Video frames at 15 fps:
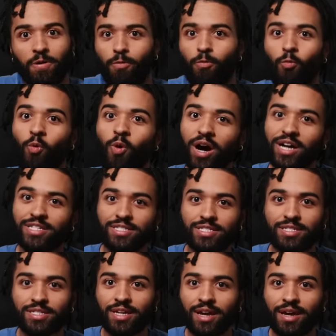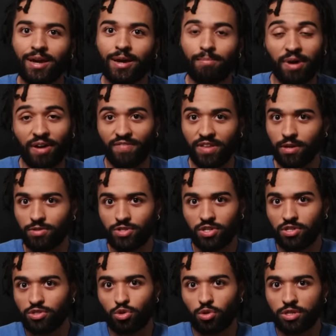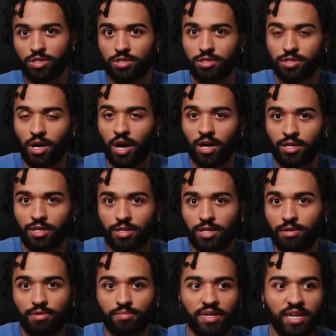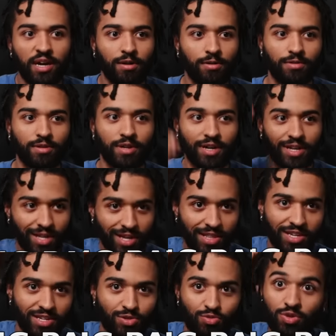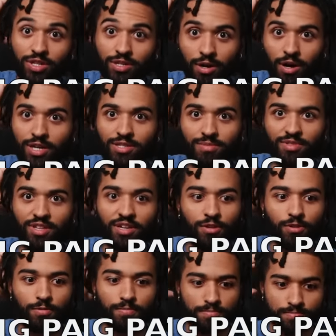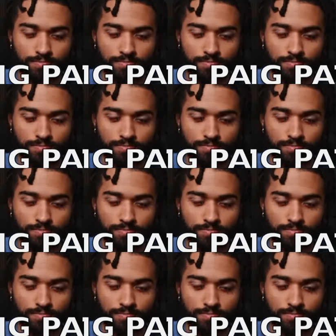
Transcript: watched my videos and enjoyed talk hearing me out. I, I, think it's really awesome. Thank you.